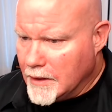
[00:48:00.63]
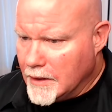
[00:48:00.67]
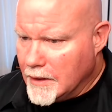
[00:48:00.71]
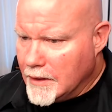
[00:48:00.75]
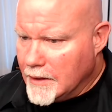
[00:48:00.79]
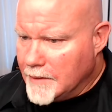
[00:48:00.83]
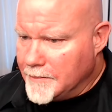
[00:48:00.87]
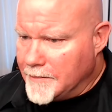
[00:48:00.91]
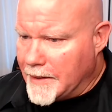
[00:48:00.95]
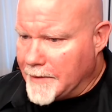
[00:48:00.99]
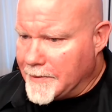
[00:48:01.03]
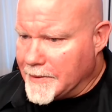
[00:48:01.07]

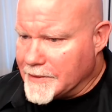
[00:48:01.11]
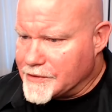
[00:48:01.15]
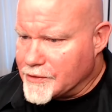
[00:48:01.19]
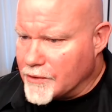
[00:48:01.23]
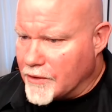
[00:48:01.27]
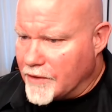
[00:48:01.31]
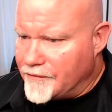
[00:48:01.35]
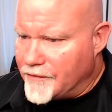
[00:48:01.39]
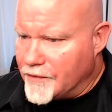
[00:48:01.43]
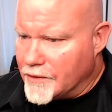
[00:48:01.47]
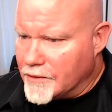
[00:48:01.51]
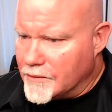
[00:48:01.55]
Maybe so
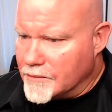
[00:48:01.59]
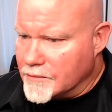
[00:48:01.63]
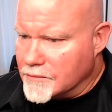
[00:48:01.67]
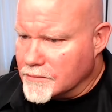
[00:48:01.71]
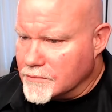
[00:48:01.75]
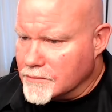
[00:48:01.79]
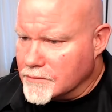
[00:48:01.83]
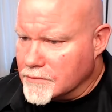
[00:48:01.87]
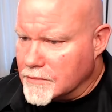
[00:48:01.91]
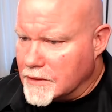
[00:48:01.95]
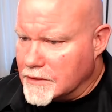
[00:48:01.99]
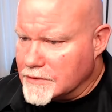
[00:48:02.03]
I feel
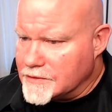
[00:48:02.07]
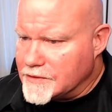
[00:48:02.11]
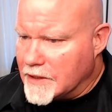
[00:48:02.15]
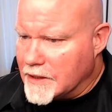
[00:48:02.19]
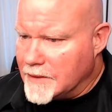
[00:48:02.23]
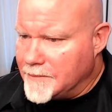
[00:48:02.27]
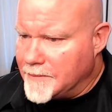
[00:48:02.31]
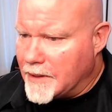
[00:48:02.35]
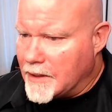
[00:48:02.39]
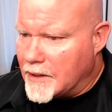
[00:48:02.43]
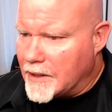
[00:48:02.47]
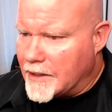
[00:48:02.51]
a
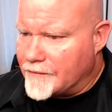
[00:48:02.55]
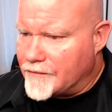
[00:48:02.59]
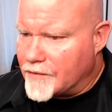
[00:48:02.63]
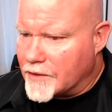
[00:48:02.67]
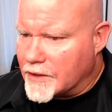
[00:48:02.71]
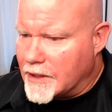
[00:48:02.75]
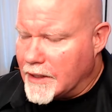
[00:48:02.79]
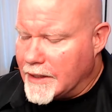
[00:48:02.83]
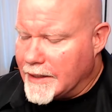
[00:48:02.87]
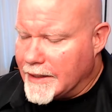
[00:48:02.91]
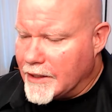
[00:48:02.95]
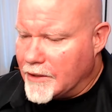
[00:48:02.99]
ton better after
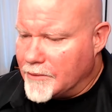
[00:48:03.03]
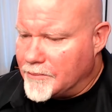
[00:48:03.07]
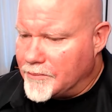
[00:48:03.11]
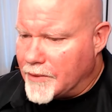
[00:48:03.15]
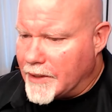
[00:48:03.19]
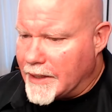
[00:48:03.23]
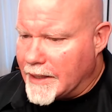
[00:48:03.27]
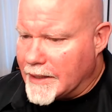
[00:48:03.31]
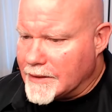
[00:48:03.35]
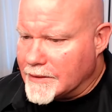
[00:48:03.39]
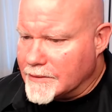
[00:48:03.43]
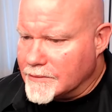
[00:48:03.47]
cutting out
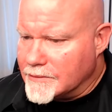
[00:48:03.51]
bread.